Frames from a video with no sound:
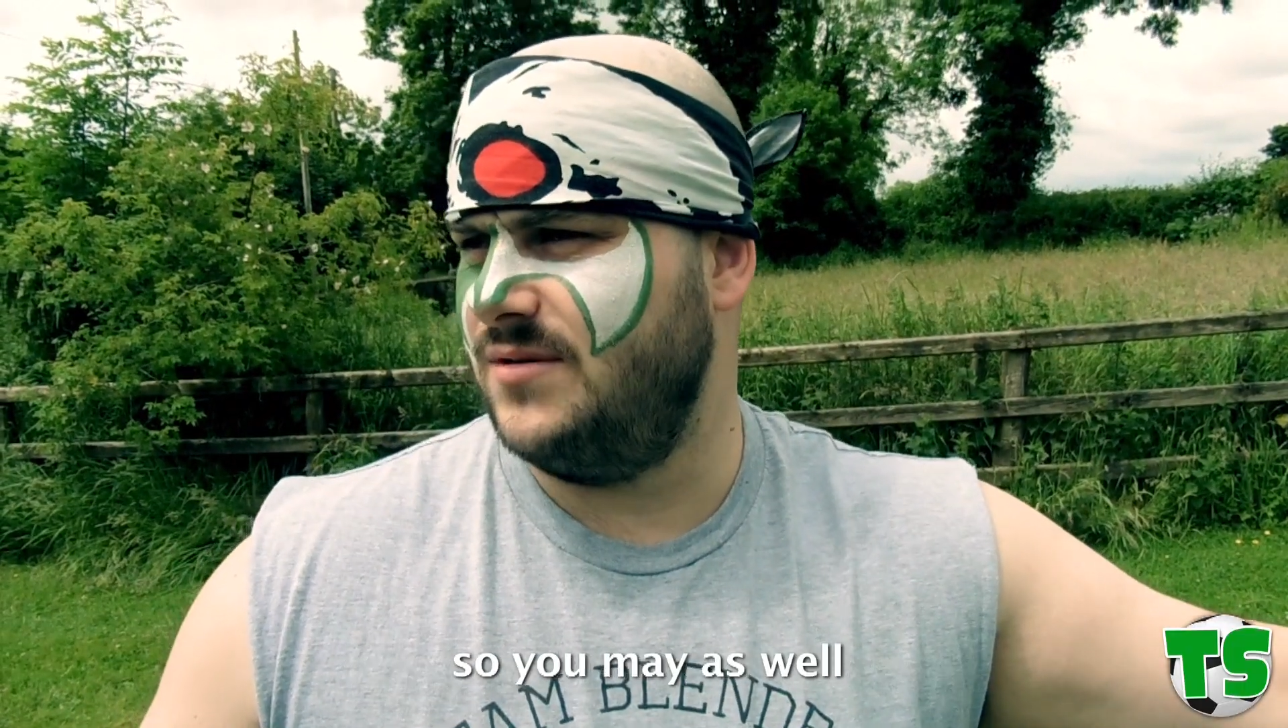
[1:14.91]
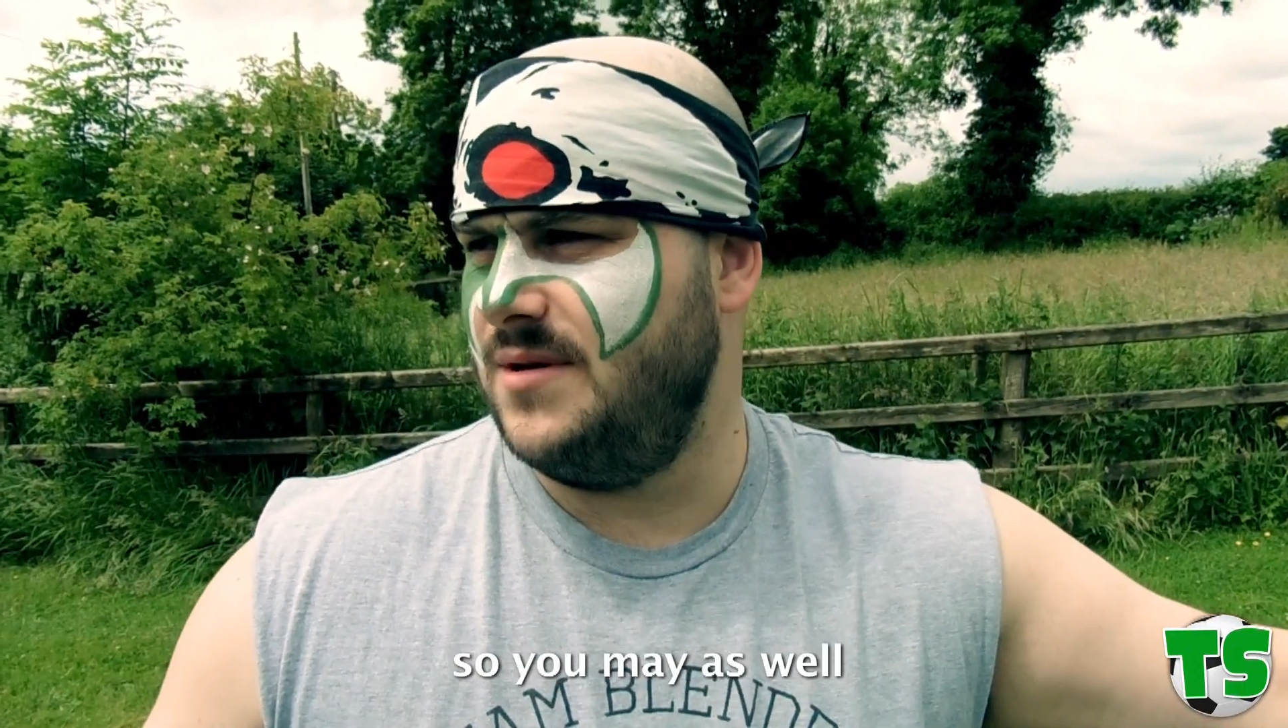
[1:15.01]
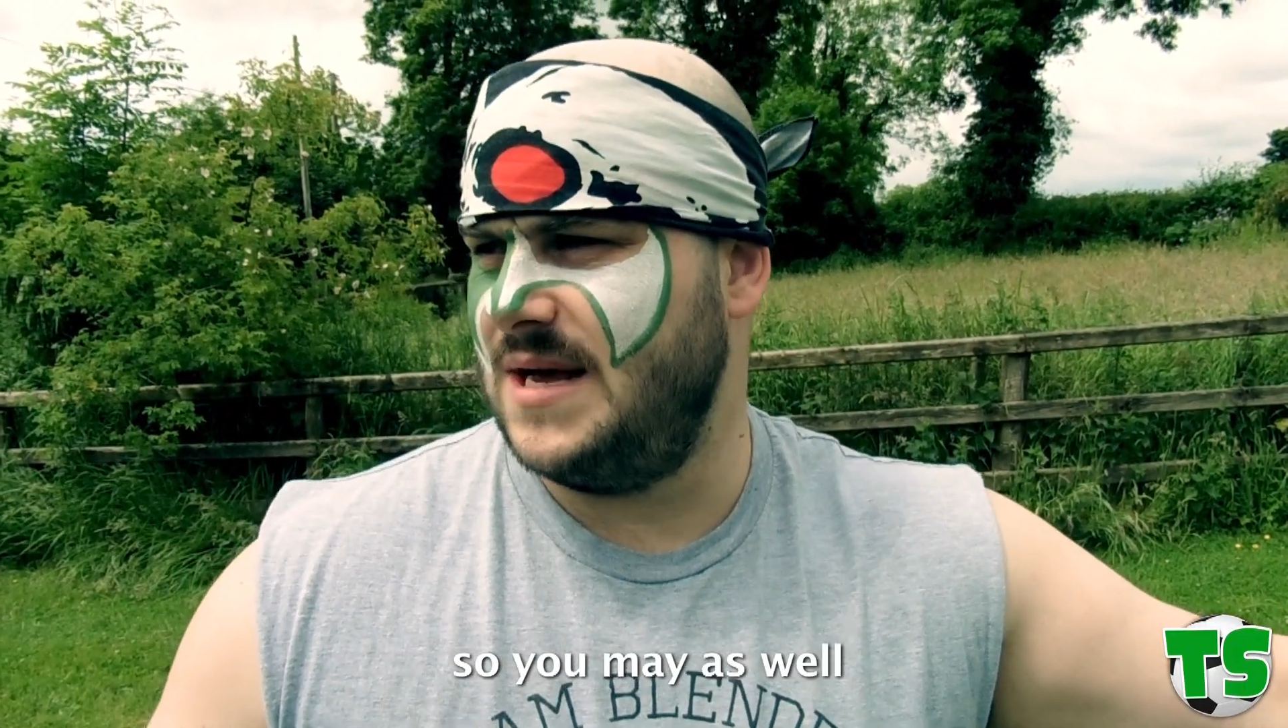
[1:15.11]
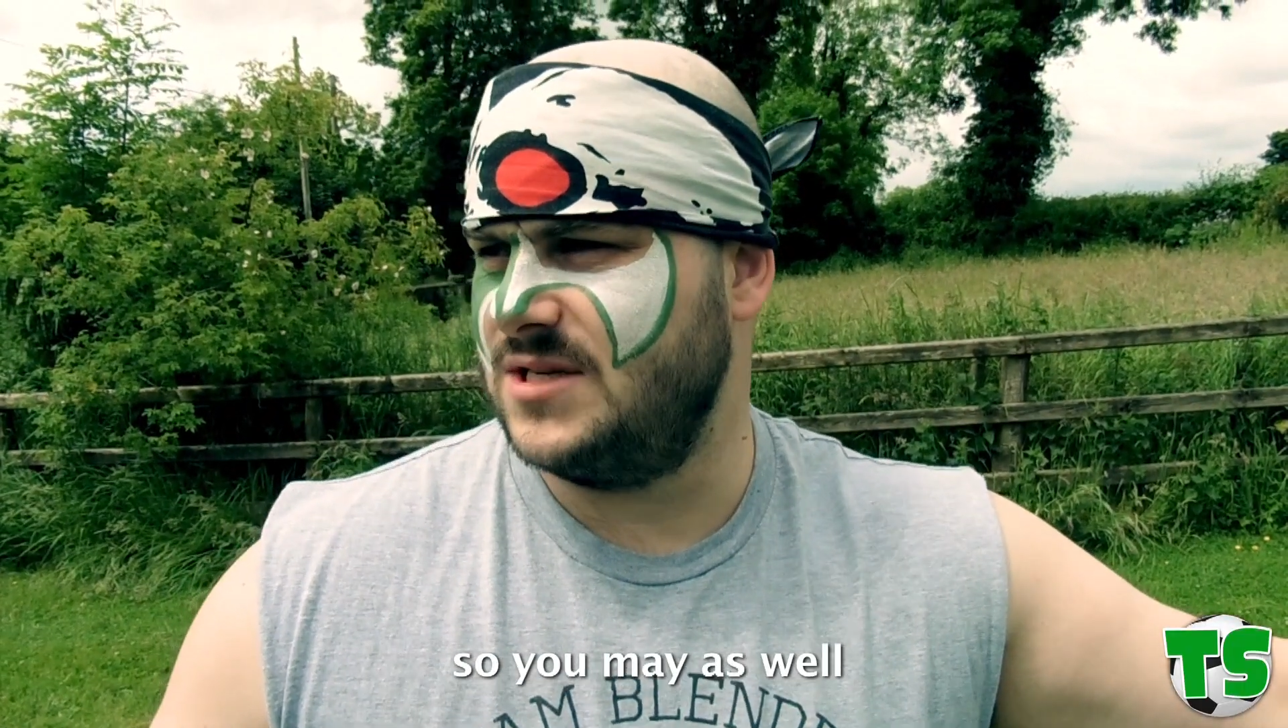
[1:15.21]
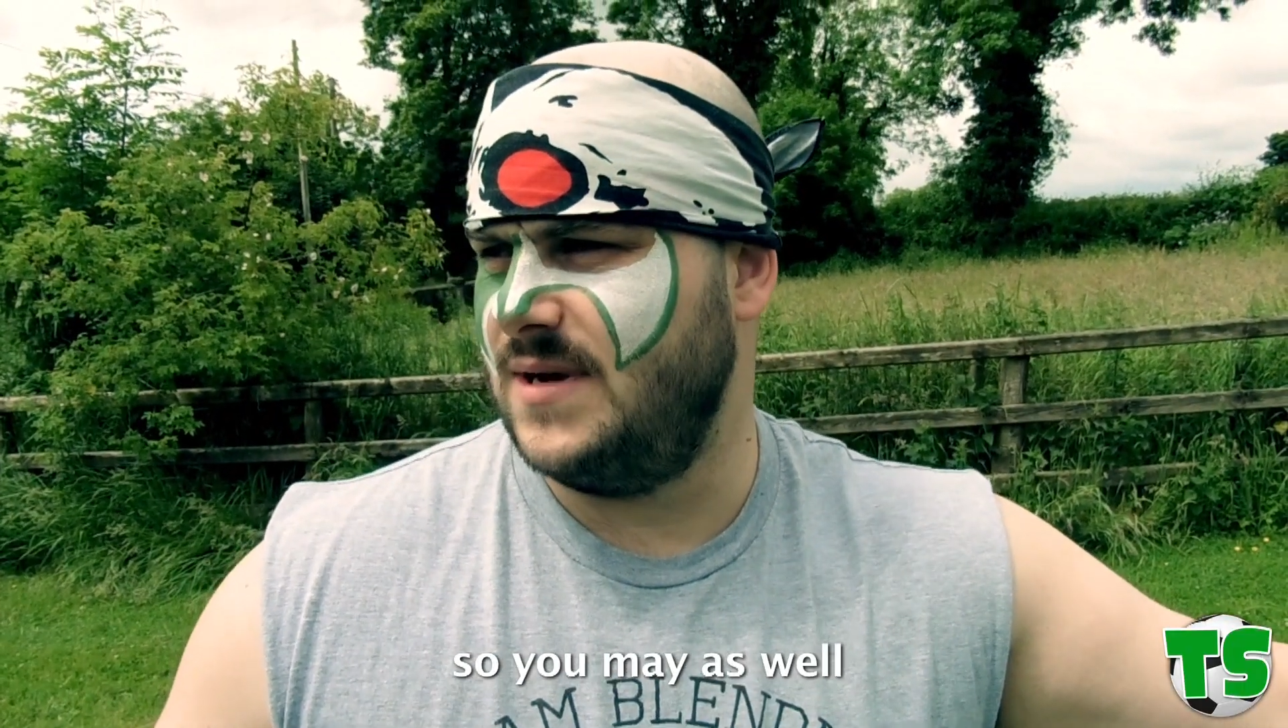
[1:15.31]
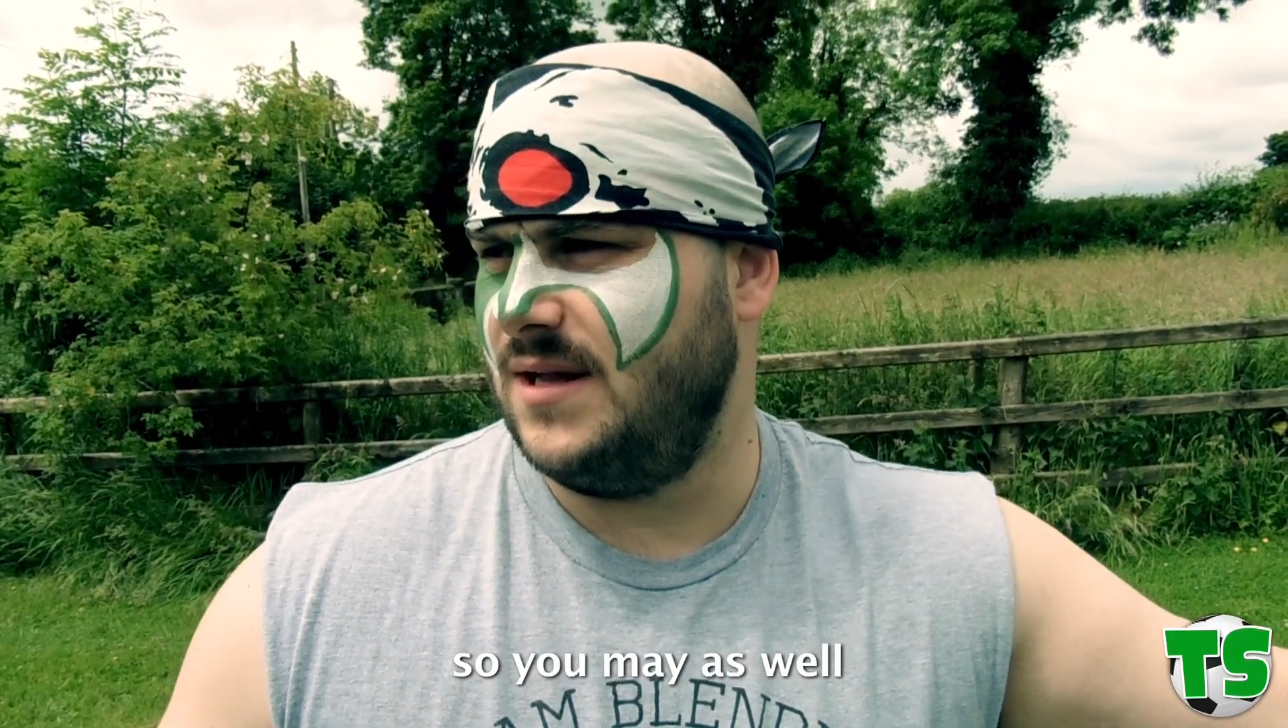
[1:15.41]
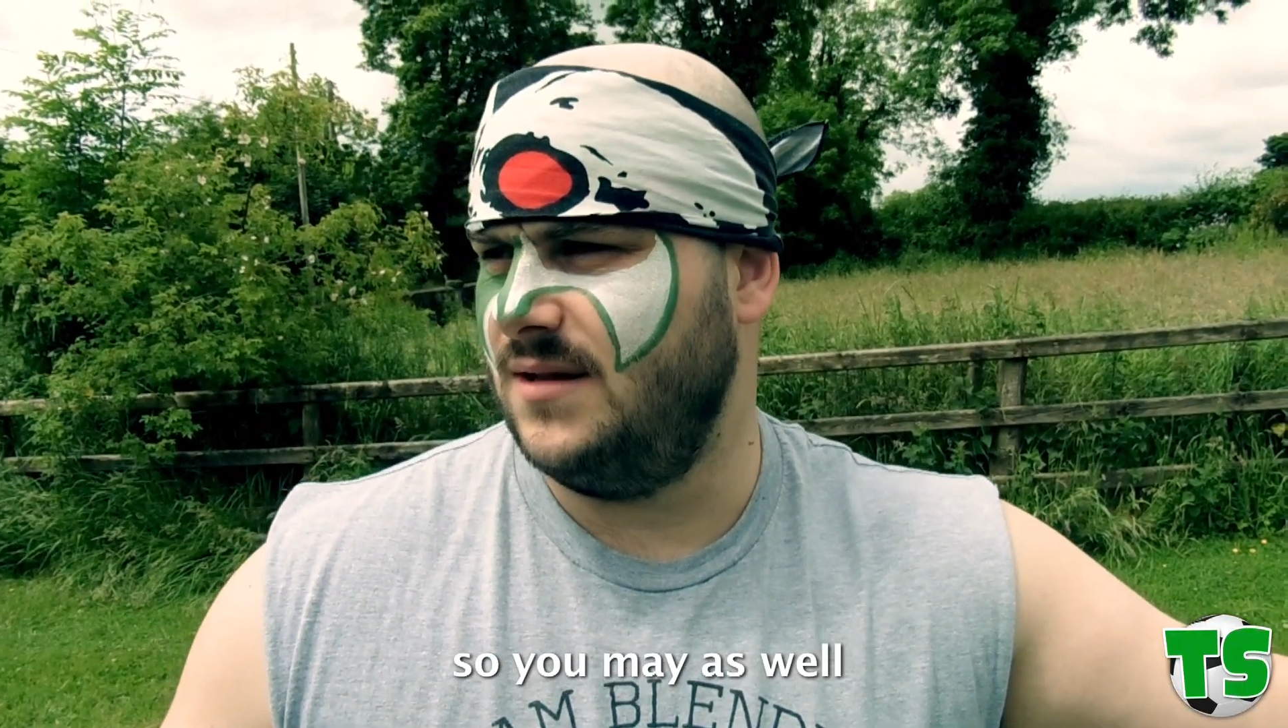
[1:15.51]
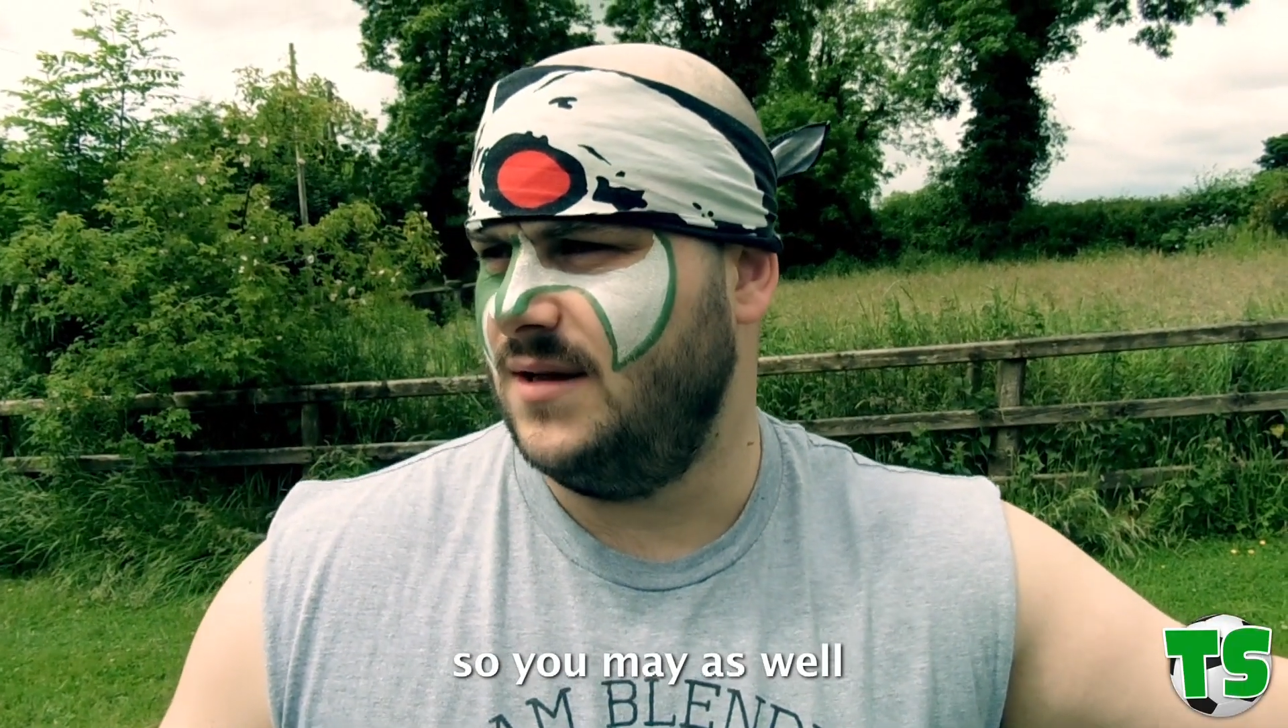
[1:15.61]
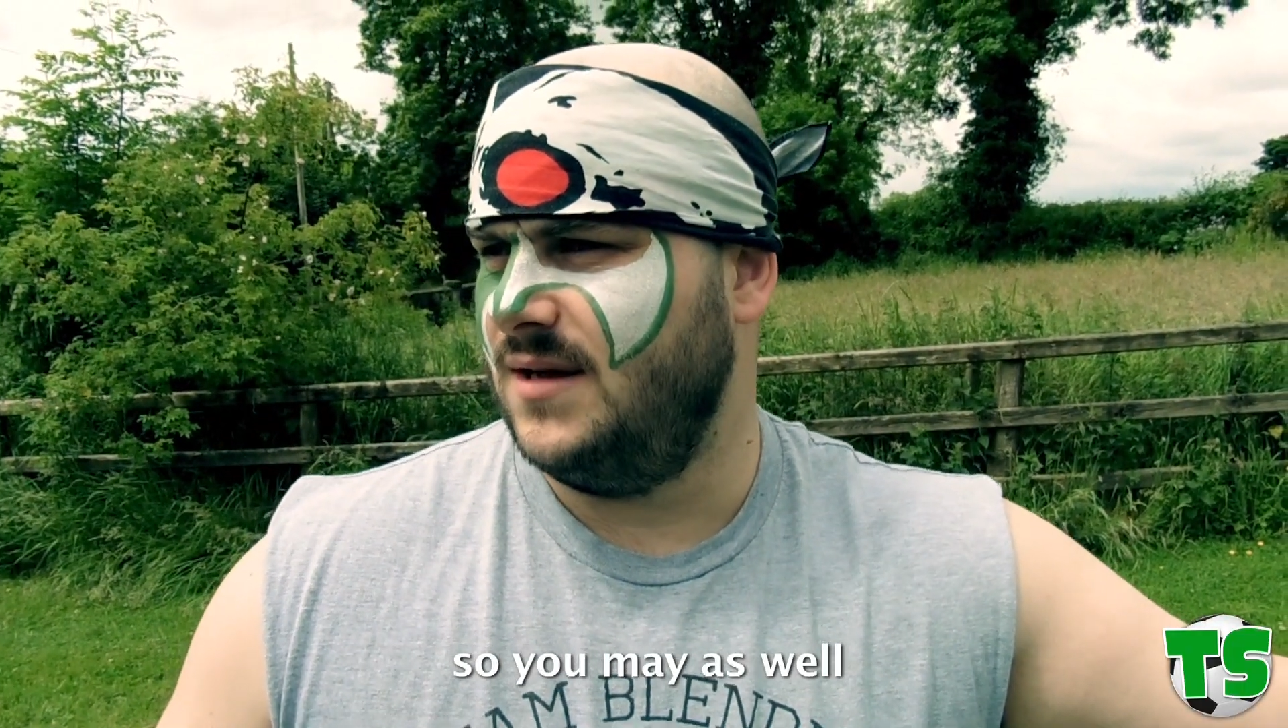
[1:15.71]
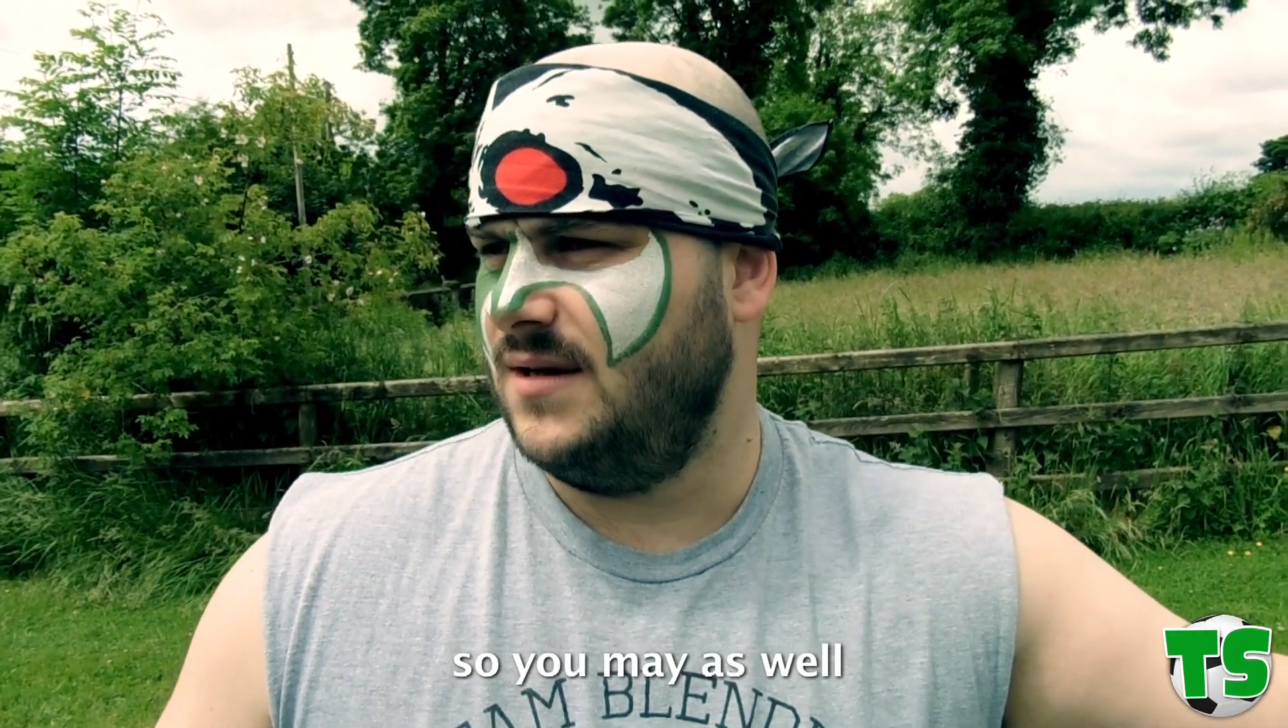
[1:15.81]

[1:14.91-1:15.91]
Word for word: so you may as well